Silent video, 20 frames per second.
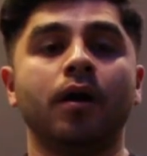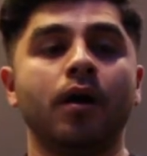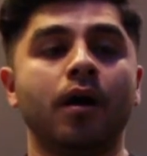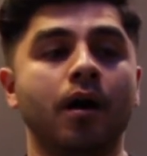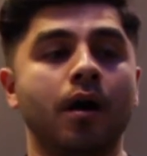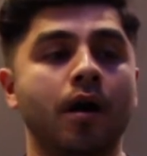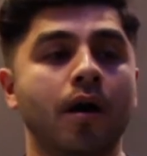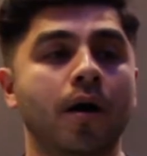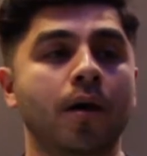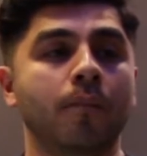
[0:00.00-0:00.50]

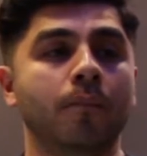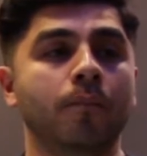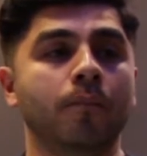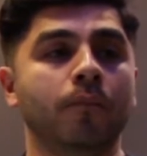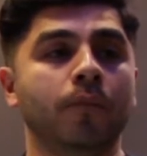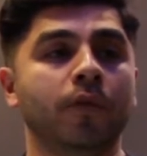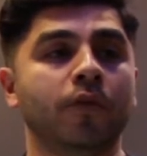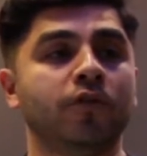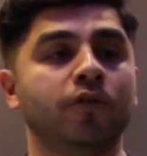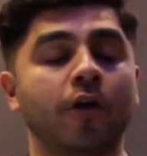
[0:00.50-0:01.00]

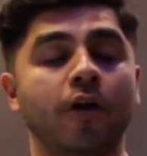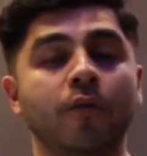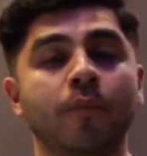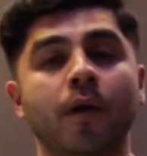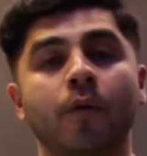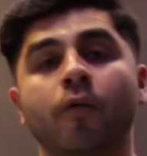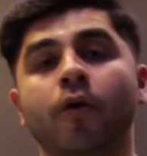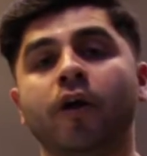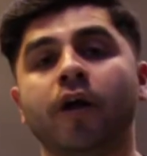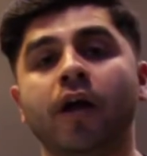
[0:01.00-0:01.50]
Start of
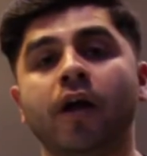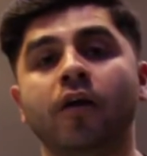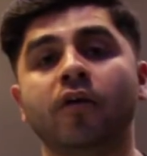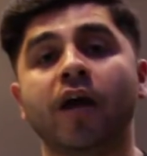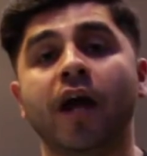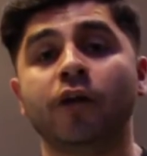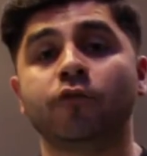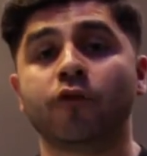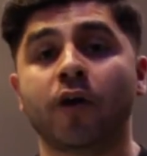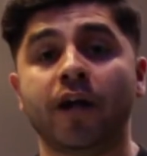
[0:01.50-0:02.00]
my
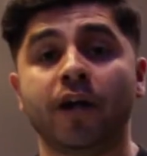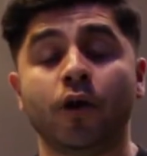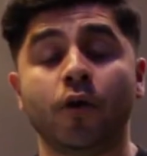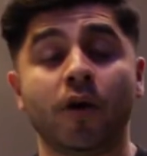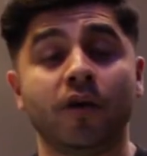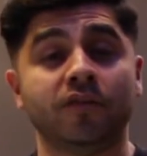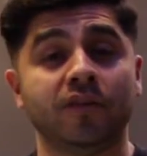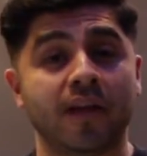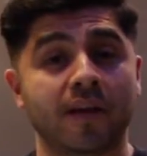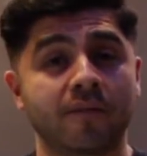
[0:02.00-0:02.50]
workout, I try to go
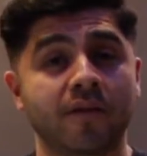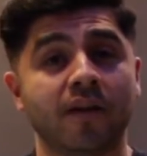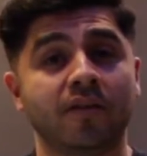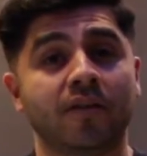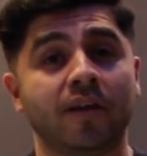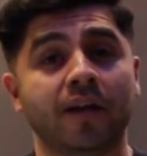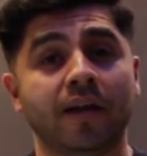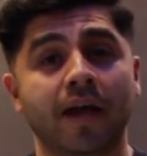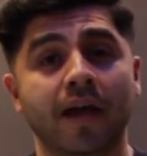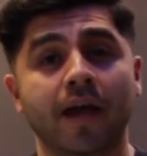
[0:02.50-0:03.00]
as heavy as
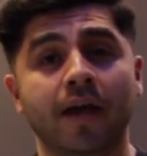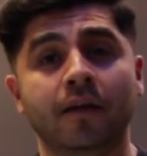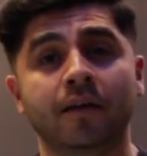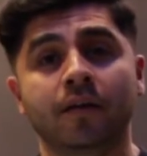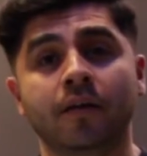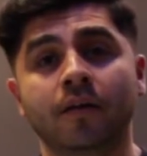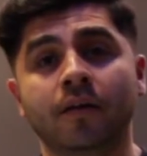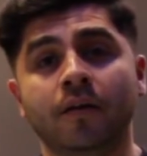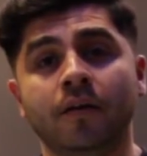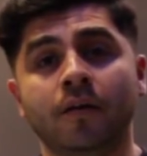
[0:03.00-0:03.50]
I can
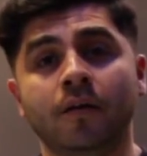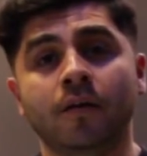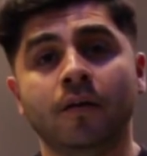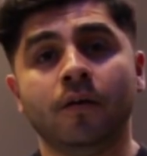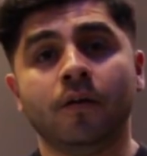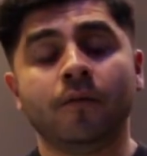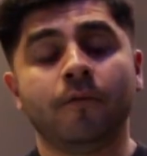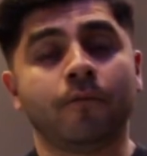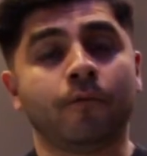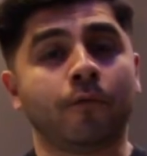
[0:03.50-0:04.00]

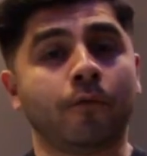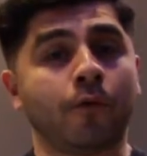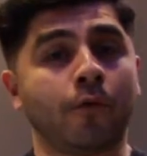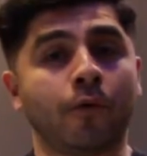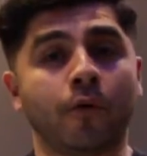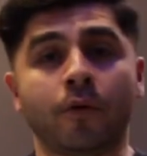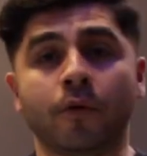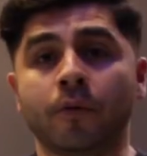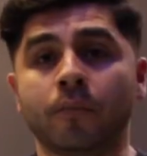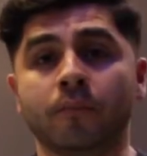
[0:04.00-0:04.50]

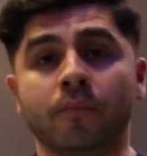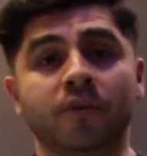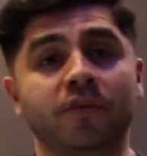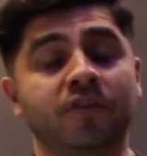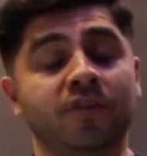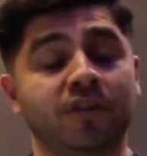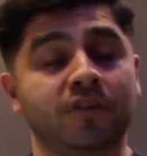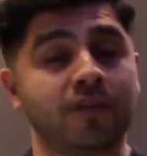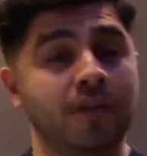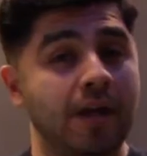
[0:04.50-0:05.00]
for
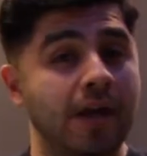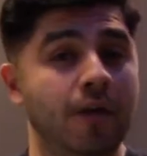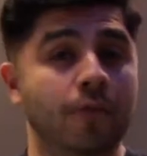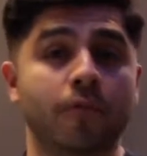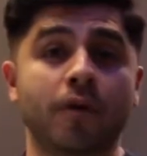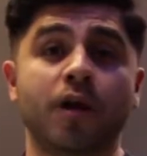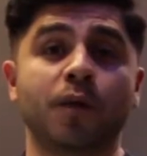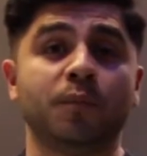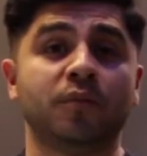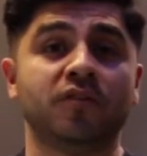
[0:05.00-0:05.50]
6 to 8
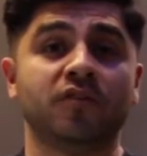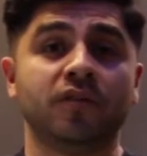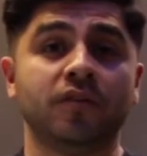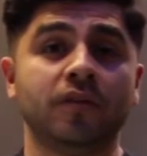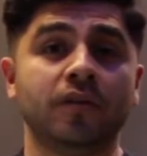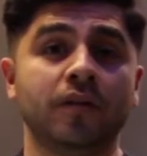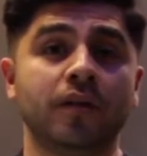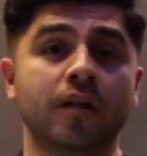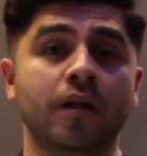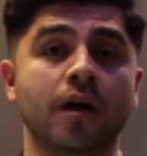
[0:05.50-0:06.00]
reps.
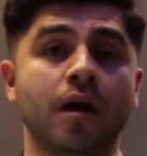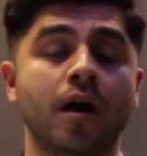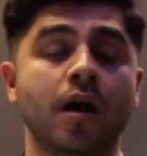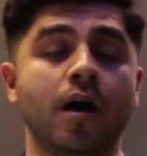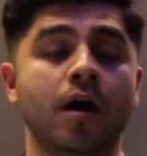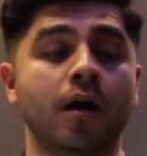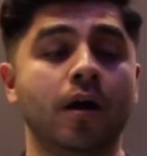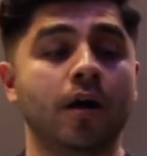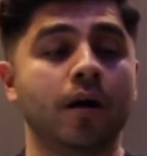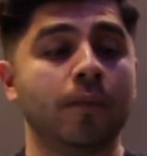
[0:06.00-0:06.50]

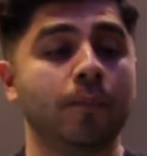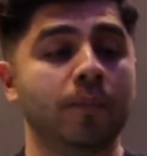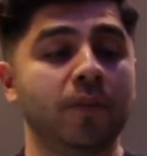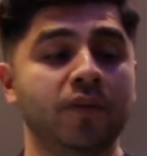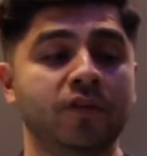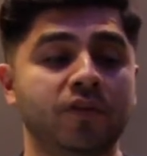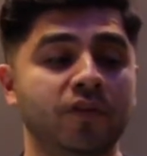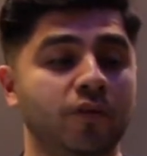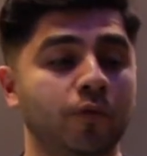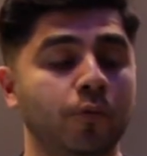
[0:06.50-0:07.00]

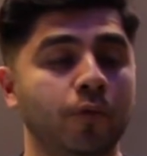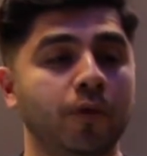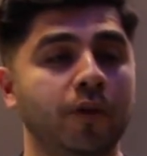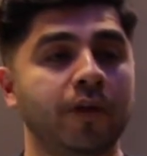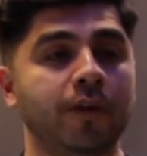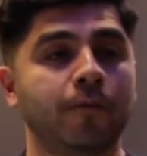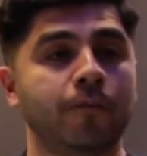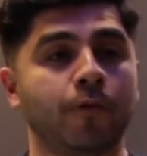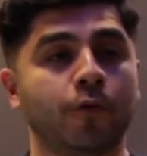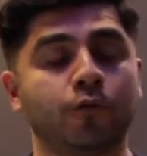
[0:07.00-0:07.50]
This isn't
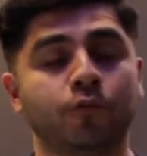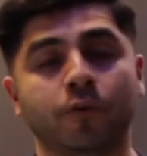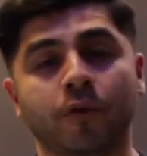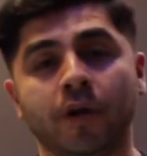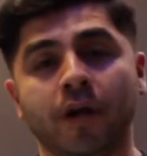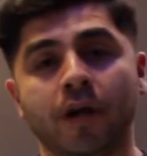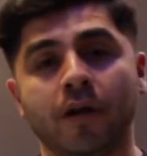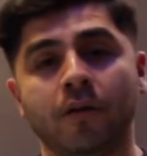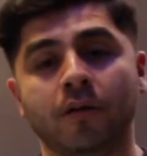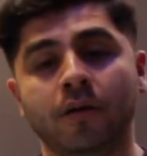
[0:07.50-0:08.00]
really the first
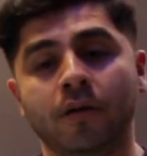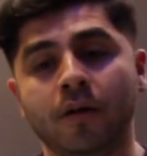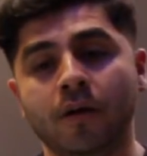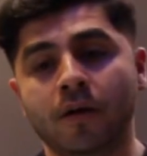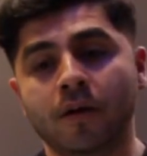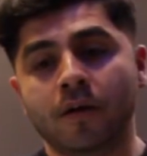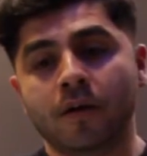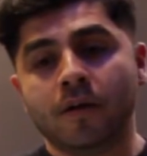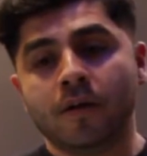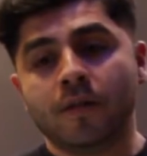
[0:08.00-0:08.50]
workout.
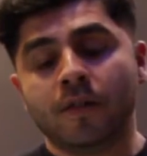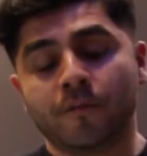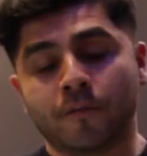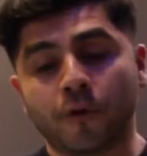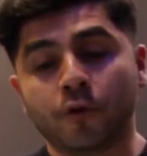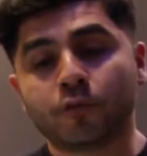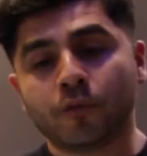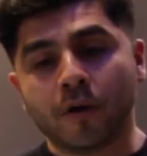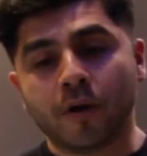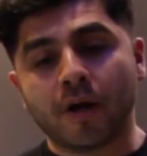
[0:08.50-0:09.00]

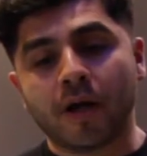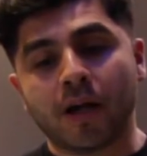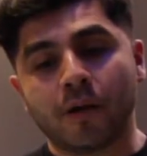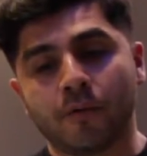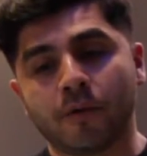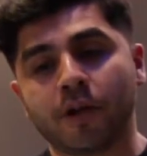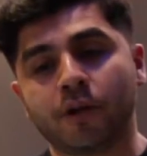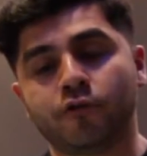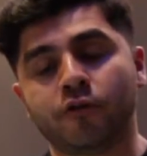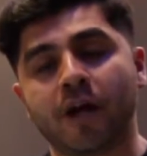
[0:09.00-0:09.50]
First workout, I
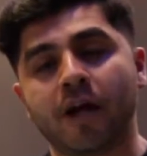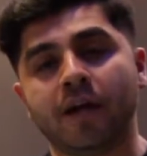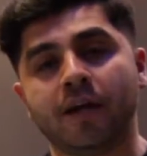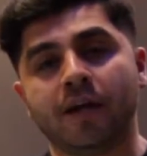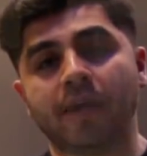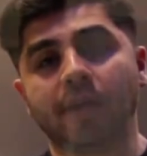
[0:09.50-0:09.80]
really try to